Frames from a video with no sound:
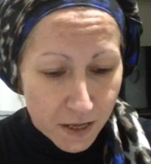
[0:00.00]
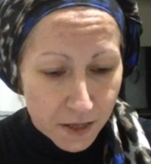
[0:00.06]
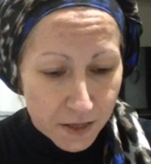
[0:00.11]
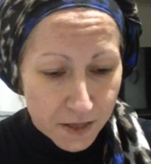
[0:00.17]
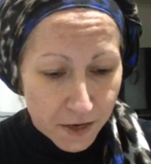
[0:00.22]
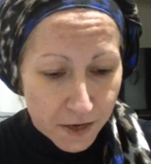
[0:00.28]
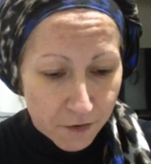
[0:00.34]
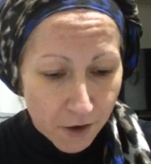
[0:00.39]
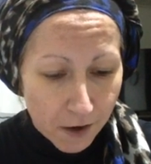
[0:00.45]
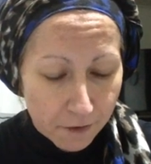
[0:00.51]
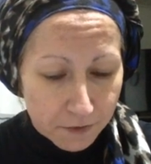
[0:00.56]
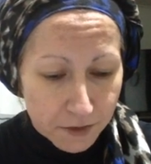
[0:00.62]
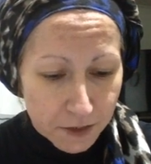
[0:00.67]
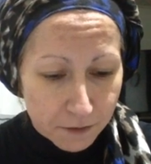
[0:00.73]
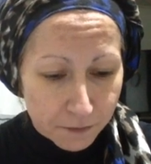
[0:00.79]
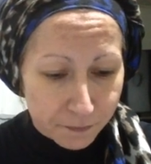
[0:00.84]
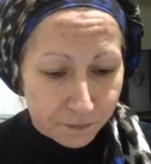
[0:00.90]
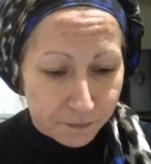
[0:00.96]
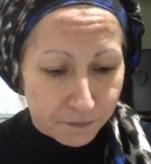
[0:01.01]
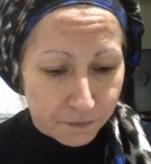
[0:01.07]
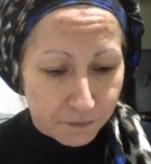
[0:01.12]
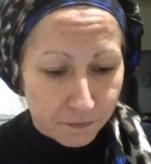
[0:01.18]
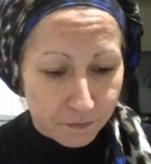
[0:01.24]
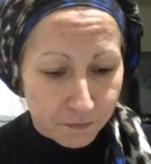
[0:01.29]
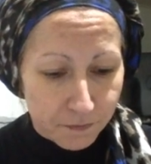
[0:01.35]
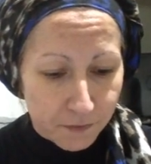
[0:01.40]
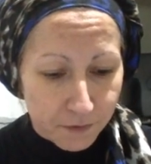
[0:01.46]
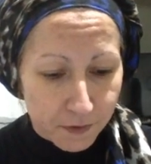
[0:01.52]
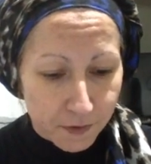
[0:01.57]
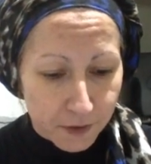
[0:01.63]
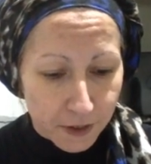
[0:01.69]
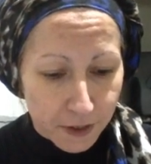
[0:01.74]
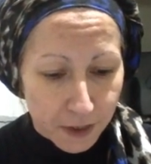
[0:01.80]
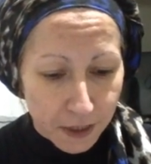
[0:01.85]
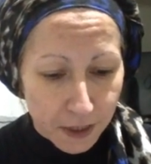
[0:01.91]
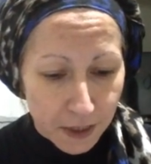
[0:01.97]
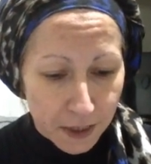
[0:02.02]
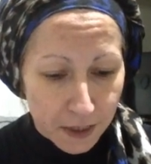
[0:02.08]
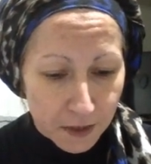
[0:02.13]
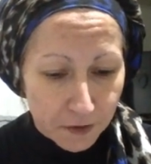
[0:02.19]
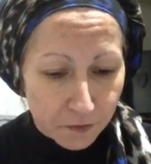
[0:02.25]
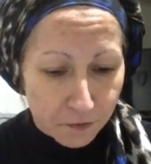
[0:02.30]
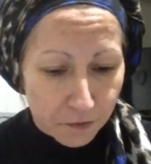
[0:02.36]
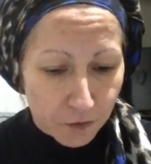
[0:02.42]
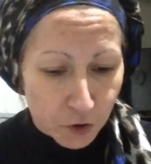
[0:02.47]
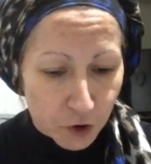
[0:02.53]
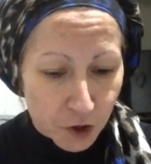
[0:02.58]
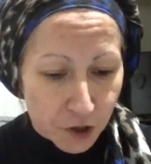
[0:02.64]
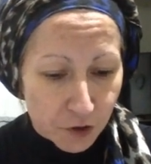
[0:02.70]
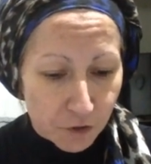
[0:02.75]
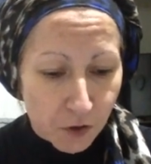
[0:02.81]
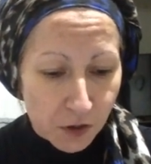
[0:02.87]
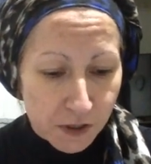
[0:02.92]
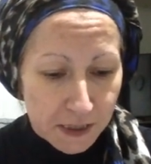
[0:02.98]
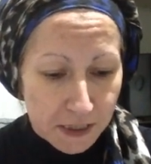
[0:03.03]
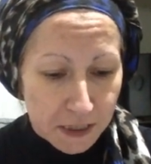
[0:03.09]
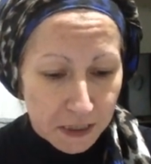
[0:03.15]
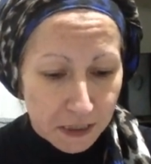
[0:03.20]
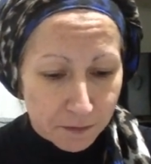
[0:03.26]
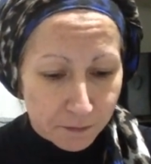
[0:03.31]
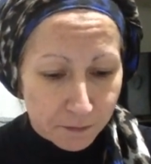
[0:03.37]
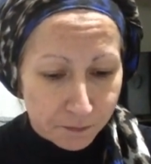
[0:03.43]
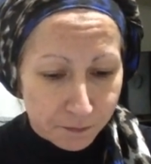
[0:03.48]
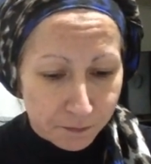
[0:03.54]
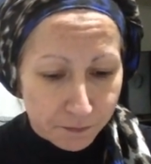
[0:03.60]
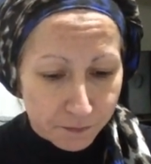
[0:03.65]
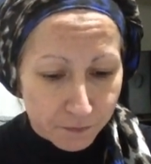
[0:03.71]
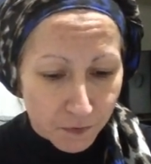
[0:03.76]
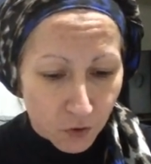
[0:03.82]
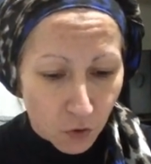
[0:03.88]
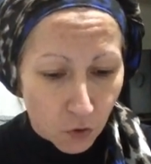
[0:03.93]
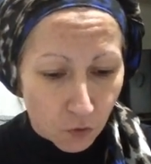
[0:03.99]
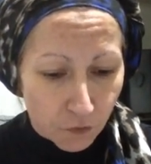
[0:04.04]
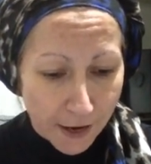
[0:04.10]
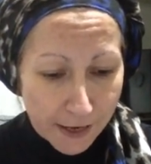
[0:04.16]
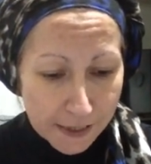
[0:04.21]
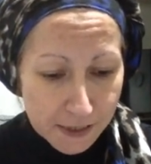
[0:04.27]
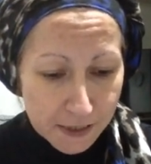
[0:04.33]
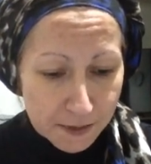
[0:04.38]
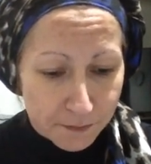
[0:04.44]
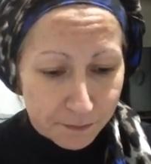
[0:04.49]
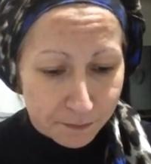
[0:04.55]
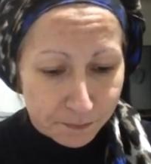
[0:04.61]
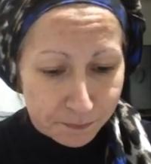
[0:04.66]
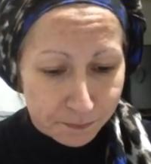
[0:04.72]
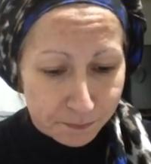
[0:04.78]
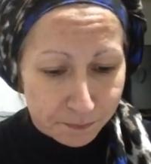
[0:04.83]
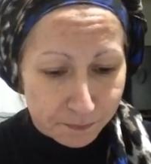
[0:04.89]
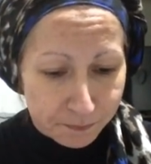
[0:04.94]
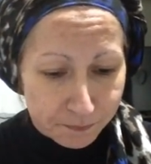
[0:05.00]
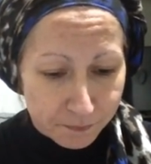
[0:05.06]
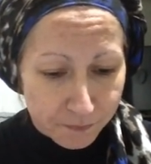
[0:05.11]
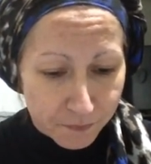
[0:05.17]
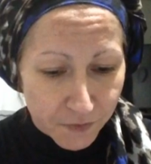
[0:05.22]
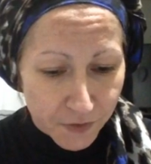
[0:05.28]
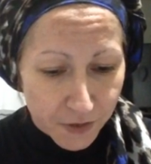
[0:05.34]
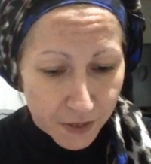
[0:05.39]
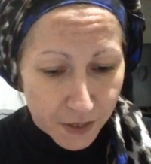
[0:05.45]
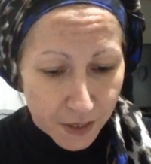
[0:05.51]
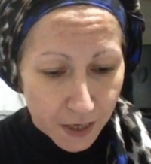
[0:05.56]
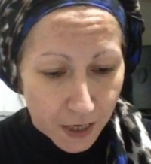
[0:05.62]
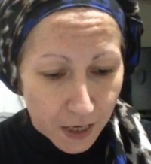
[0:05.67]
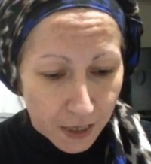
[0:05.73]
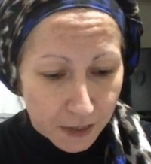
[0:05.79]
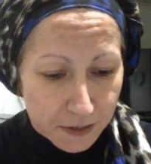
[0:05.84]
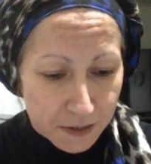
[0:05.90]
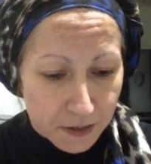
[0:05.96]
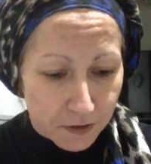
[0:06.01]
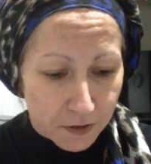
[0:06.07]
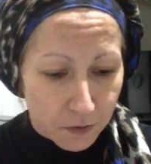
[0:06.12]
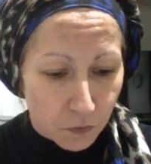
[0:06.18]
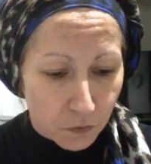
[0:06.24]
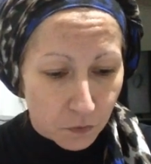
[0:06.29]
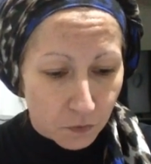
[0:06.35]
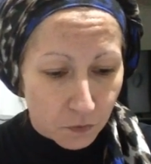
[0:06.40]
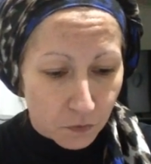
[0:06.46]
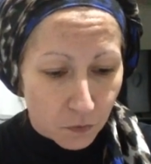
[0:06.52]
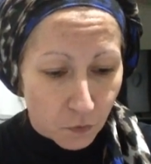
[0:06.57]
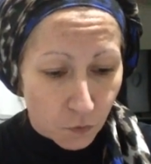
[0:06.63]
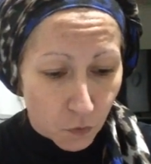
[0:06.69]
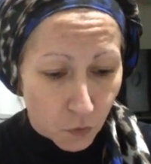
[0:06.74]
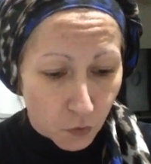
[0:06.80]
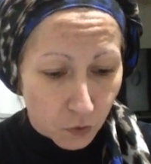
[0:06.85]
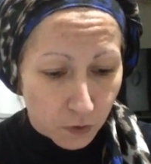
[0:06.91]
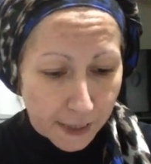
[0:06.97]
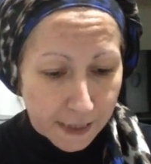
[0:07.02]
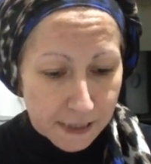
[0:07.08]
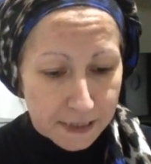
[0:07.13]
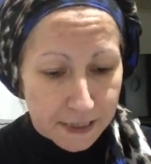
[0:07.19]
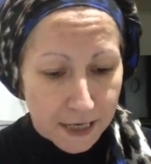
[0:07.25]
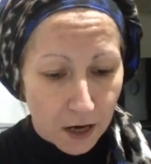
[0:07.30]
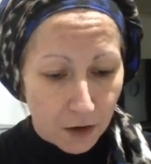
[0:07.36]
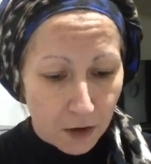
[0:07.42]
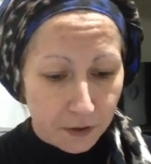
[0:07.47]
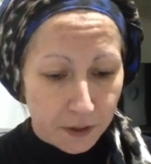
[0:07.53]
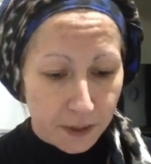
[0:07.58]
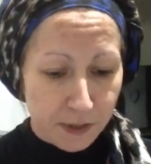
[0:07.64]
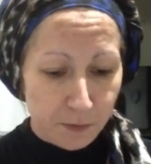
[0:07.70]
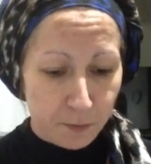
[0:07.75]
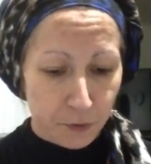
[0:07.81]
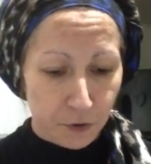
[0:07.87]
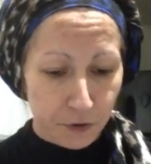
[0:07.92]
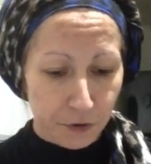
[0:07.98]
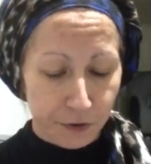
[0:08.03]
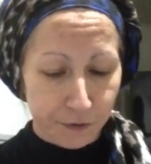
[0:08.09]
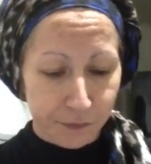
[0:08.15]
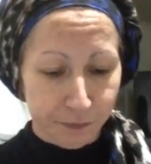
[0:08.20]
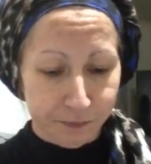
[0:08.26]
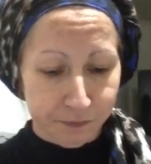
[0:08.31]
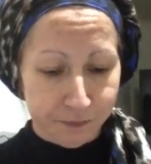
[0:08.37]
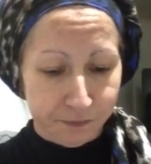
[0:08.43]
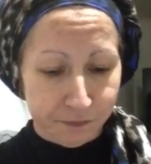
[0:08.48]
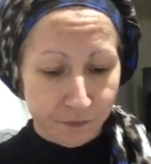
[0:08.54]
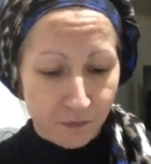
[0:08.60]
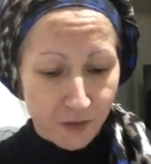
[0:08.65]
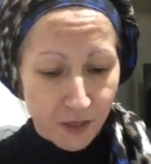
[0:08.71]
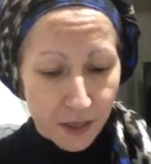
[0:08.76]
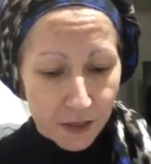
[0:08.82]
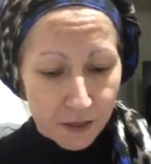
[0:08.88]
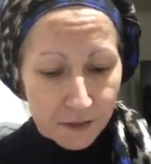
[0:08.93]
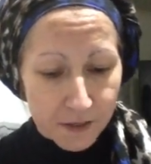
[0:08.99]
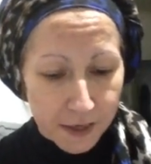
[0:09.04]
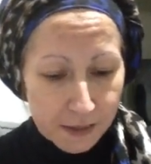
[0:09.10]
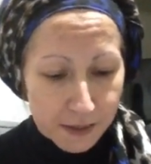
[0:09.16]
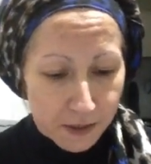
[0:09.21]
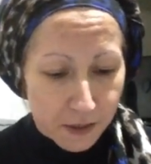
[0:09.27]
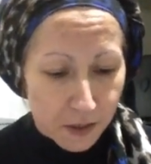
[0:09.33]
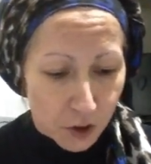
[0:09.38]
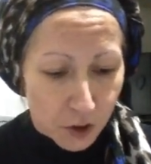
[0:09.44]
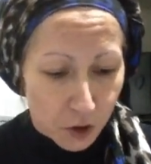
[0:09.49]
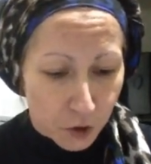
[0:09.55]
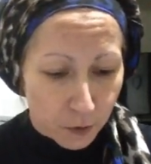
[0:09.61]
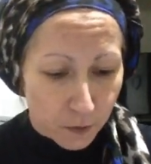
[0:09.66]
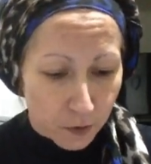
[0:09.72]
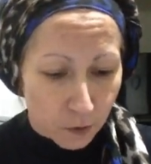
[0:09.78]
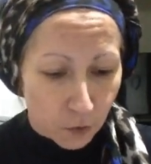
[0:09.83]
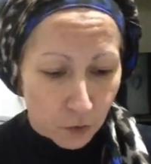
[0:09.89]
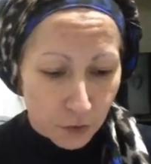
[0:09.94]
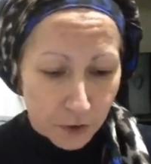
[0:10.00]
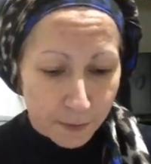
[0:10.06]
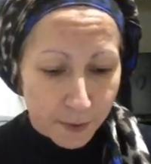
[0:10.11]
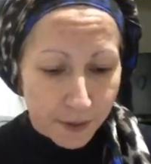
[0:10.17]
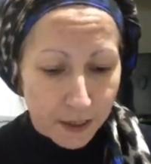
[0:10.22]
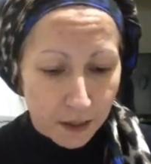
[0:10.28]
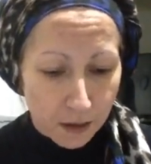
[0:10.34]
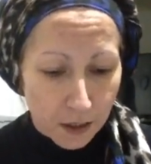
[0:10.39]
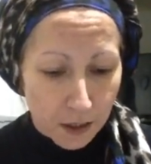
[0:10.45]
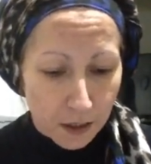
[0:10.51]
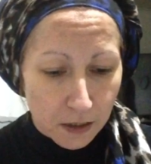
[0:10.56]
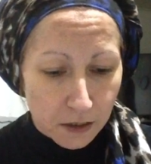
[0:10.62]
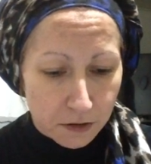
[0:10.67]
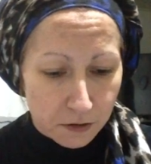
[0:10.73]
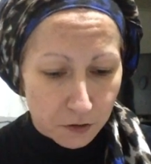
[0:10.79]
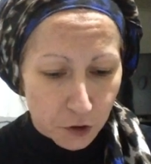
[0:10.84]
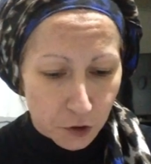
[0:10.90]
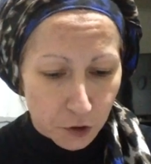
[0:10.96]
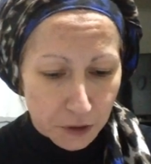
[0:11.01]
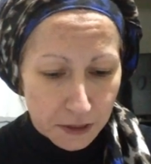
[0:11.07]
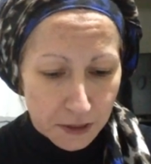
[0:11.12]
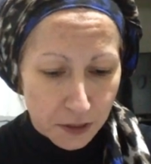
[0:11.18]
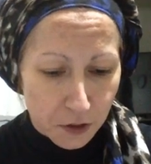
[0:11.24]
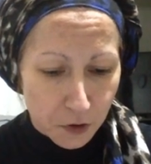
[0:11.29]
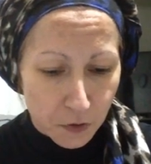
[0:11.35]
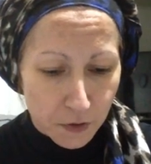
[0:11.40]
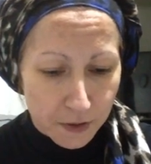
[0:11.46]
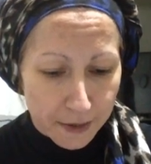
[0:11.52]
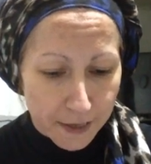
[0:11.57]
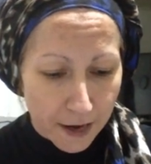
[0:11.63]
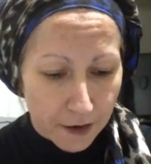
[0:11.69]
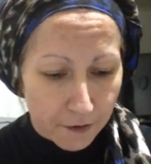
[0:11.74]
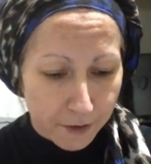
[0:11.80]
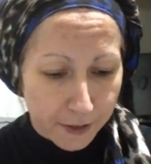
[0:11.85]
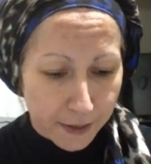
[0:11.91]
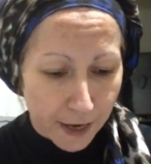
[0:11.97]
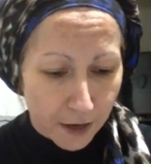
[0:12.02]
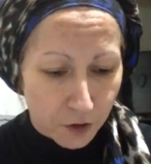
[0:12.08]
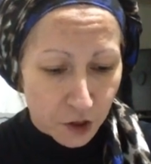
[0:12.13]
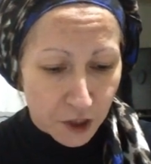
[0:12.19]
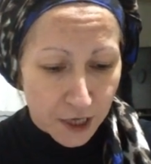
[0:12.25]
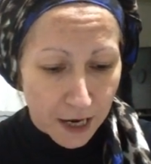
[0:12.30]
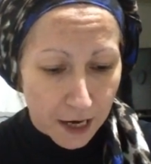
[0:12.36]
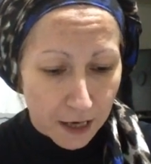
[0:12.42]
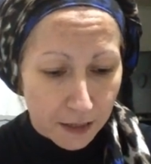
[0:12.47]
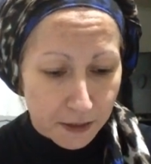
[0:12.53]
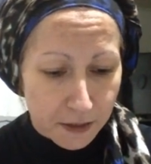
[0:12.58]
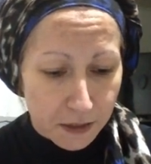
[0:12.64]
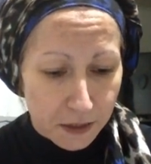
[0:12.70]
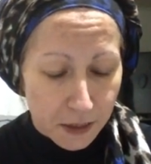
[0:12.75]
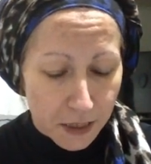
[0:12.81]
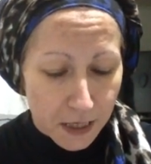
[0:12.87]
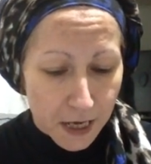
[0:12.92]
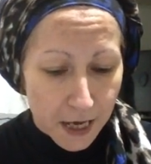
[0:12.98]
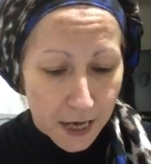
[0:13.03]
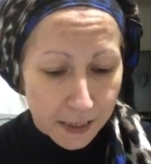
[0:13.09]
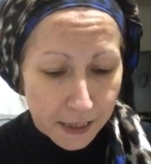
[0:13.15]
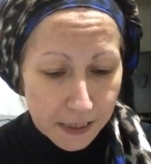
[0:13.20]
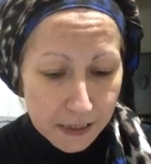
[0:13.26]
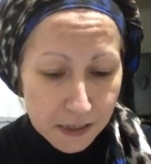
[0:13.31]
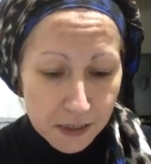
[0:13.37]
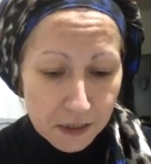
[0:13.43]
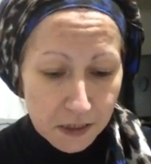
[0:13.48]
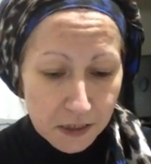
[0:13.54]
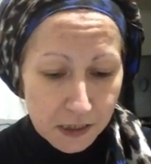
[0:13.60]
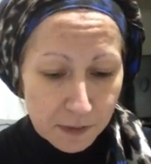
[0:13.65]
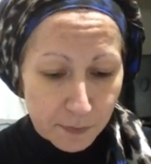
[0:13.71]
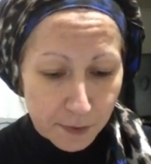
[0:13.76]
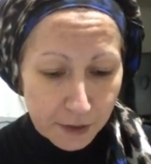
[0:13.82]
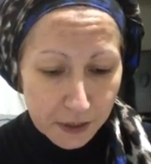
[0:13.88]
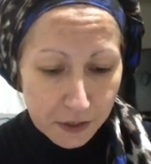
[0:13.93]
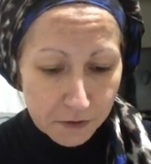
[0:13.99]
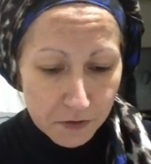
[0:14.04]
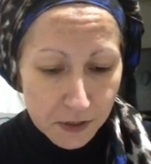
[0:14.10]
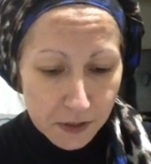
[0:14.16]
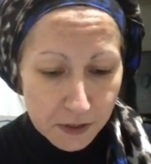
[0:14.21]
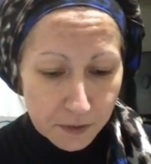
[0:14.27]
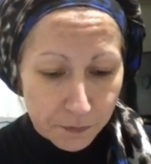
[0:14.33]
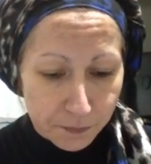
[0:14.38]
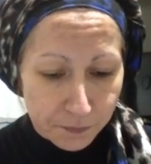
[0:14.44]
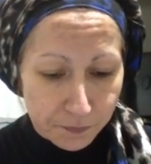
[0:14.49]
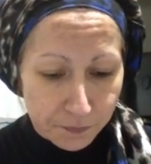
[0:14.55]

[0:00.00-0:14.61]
Thereafter, either for generosity or ransom, until the war lays down its burden. Thus, you are ordered by Allah to continue in carrying out jihad against the disbelievers